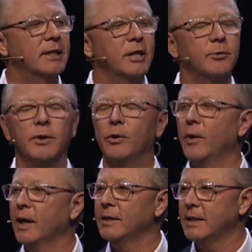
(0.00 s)
teach me your
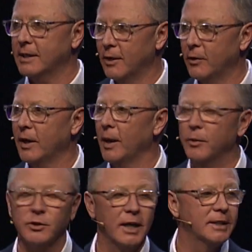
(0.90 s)
ways, he said, okay, I'm
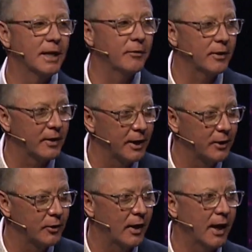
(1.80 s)
going to change everything
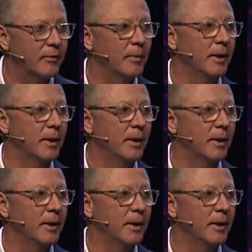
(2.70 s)
in your life